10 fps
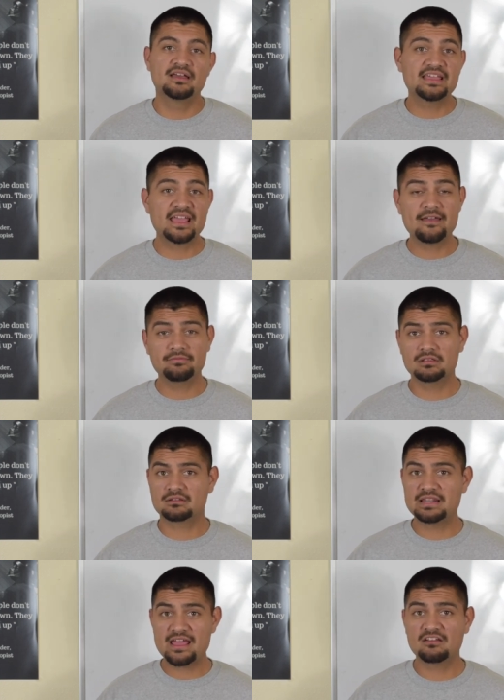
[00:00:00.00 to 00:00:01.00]
They have this
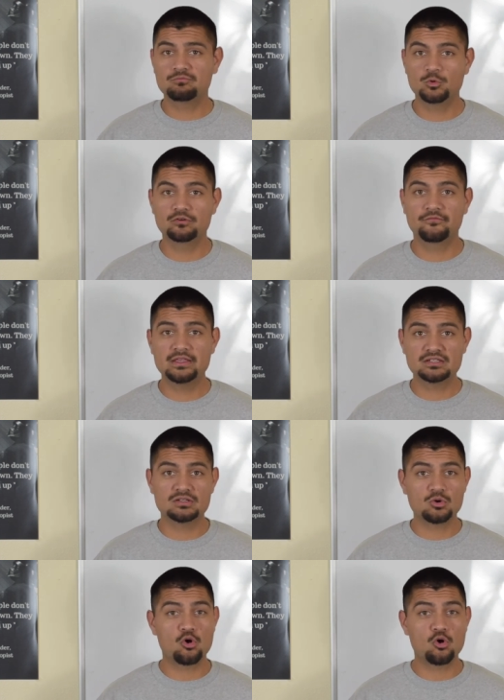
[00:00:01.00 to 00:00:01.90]
lack of motivation,